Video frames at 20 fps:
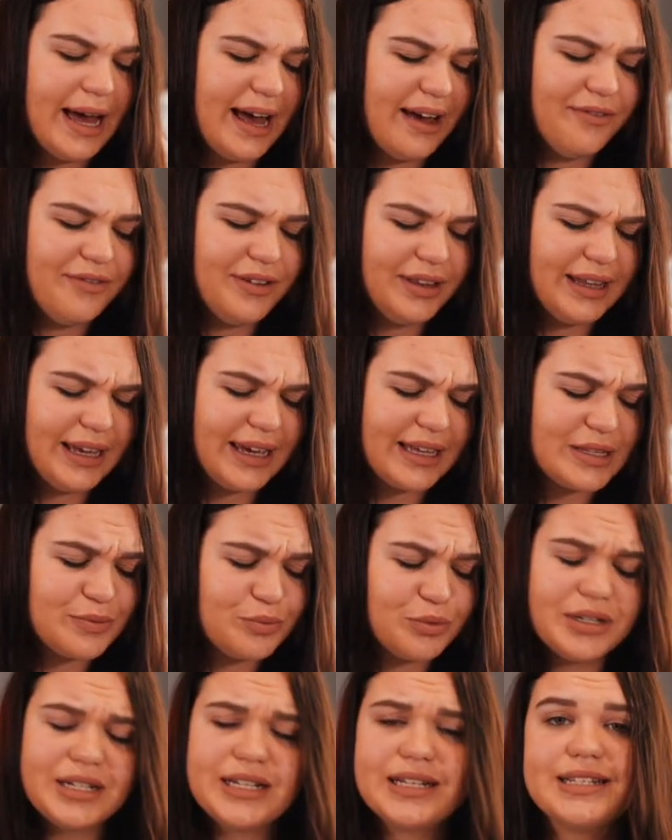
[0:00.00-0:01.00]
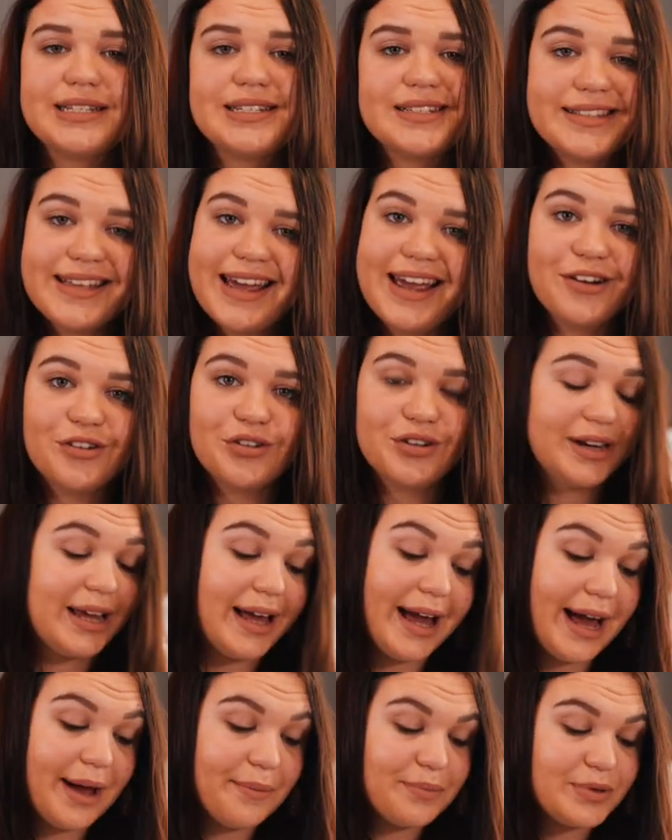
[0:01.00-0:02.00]
I feel like it's pretty standard
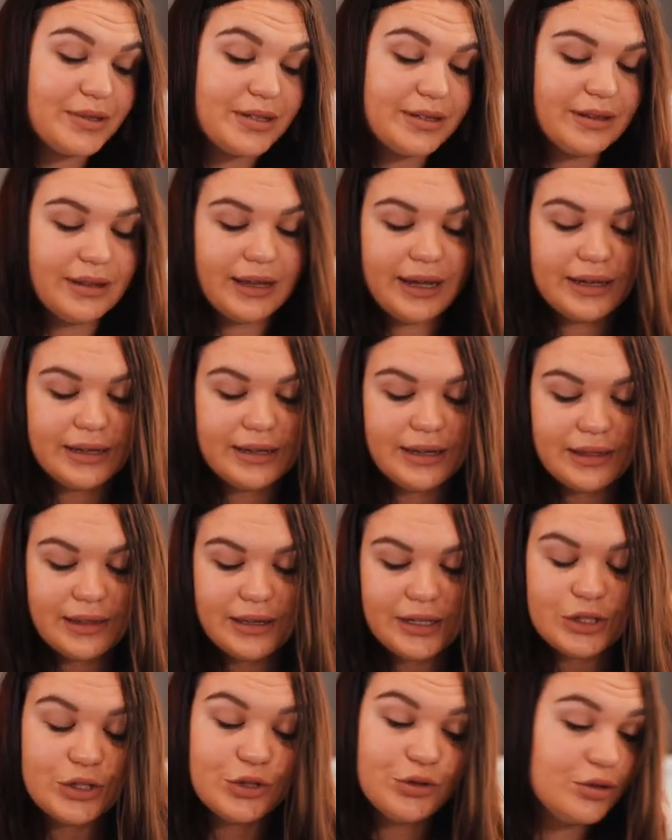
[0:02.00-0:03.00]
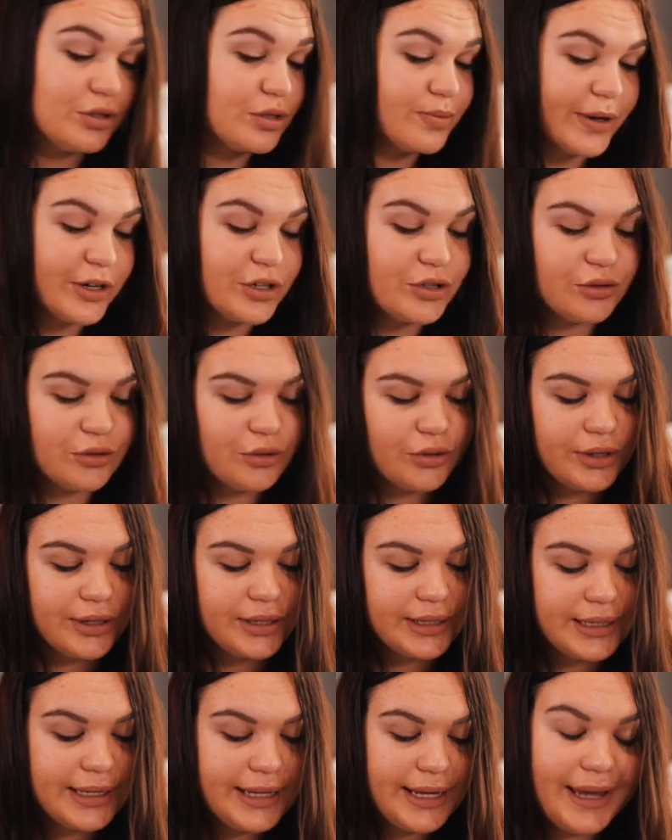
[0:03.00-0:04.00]
apps, like nothing too special
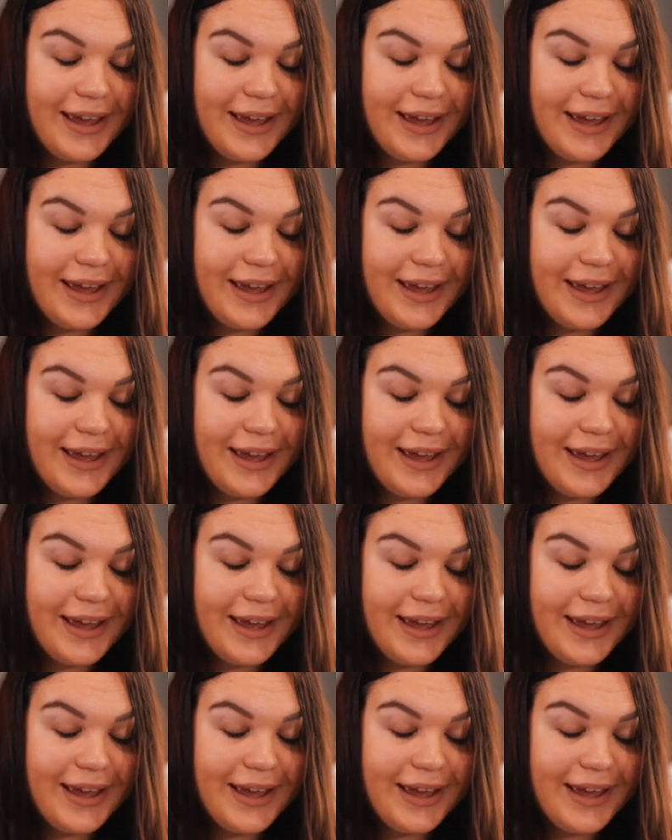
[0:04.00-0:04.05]
or